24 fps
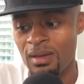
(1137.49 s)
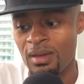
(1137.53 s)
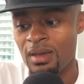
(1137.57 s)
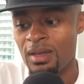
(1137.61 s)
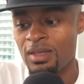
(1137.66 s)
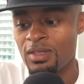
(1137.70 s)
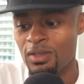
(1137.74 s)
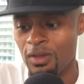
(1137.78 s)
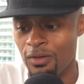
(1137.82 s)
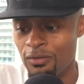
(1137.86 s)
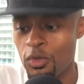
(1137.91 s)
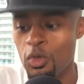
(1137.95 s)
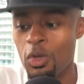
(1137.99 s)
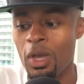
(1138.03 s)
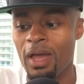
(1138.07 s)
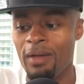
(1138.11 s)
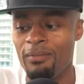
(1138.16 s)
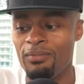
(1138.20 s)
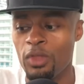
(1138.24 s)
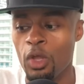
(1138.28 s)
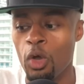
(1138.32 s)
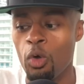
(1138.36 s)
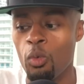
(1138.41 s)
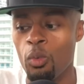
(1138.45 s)
So if you
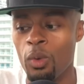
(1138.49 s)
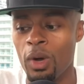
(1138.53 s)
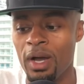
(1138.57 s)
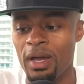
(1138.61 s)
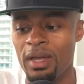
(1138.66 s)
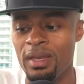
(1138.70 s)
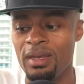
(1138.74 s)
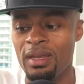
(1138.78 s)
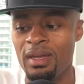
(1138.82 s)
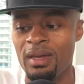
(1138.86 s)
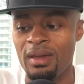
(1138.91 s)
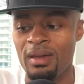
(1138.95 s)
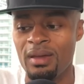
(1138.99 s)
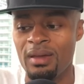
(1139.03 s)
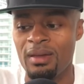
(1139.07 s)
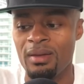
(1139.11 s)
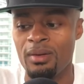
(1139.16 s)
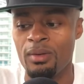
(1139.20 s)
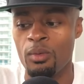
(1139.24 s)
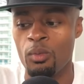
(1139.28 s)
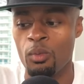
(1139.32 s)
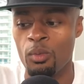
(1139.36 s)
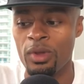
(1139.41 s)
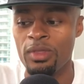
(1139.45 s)
have no one
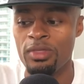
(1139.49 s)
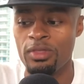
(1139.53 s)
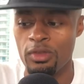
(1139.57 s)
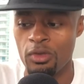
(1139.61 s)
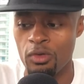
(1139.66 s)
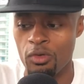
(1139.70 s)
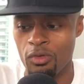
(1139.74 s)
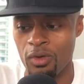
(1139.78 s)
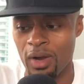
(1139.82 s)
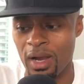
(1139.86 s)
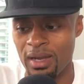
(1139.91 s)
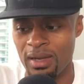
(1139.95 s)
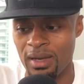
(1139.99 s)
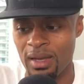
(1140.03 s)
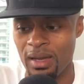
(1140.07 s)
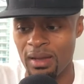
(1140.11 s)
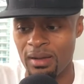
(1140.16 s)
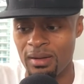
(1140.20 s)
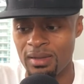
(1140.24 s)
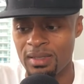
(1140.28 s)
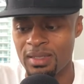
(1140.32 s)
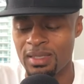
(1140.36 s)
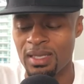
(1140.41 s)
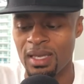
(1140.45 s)
with you right now,
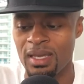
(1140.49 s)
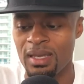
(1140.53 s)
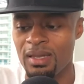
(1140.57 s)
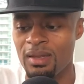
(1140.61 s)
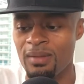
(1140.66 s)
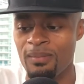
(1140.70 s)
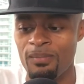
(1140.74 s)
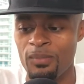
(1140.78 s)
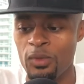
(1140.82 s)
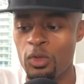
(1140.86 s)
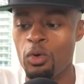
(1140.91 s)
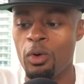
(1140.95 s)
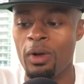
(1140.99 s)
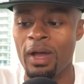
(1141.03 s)
let's say you don't